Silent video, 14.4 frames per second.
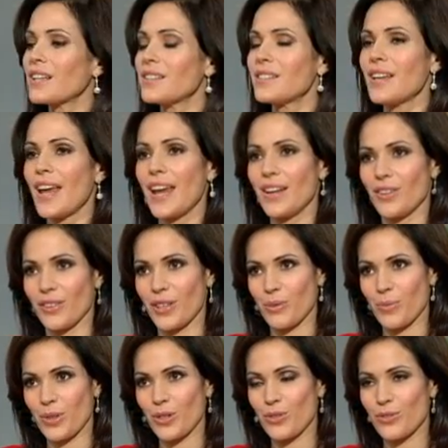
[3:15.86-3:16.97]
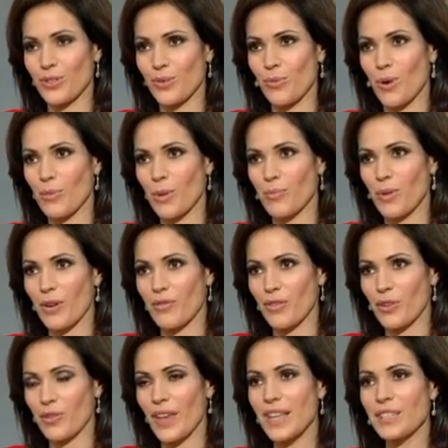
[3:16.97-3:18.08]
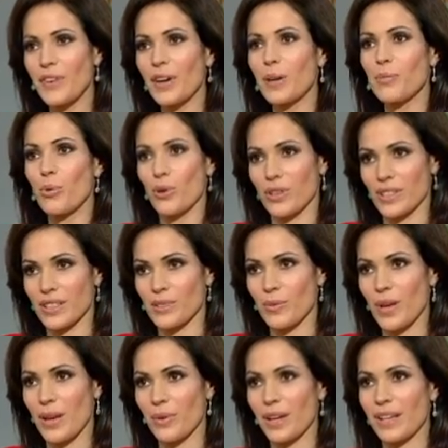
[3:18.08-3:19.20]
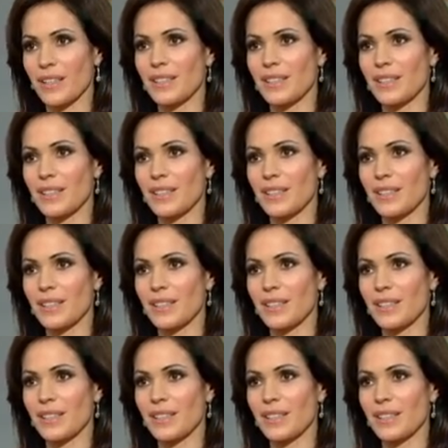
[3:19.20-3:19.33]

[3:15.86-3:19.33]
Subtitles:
container that we use to warm up our food? That's very important as well, right?